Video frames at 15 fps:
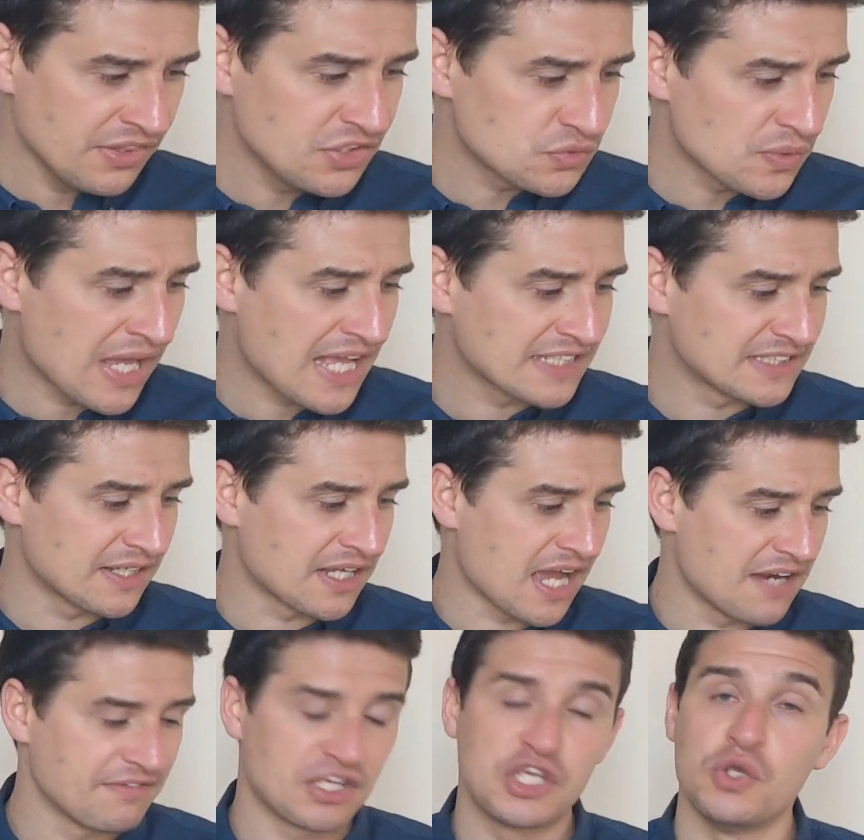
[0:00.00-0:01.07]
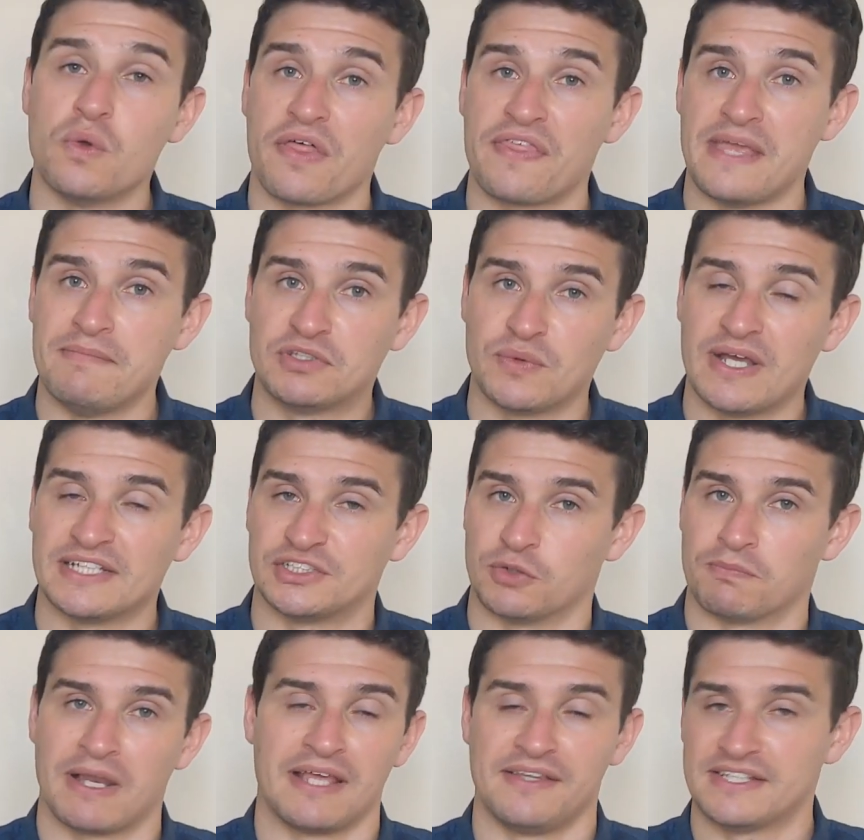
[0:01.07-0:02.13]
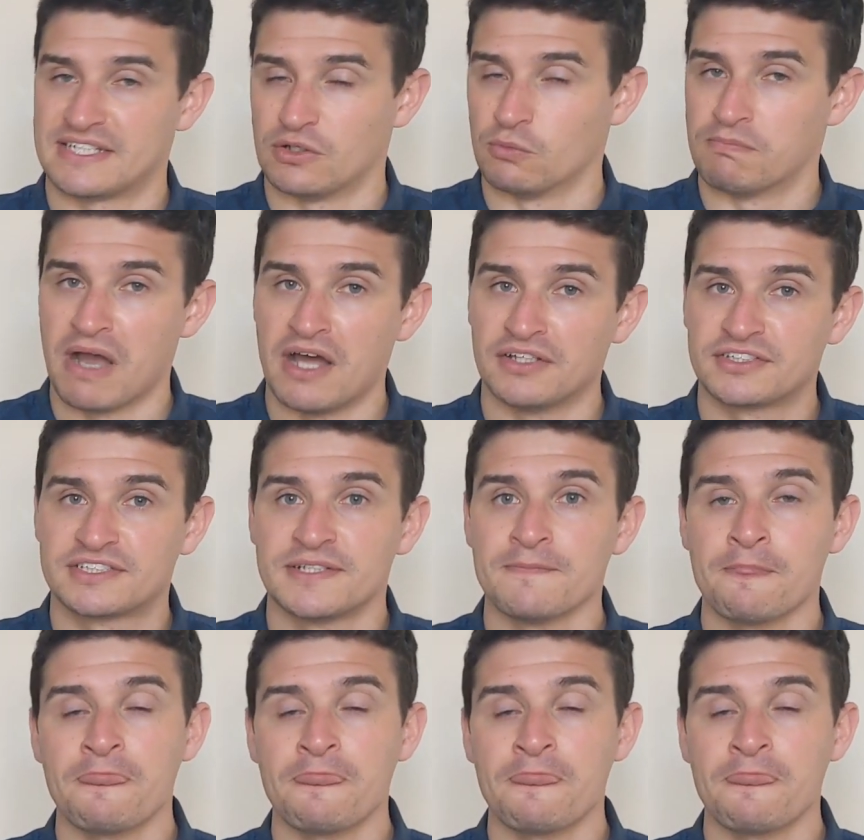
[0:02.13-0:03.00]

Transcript: This one has a kind of a cuter theme to it, as you're playing these little birds.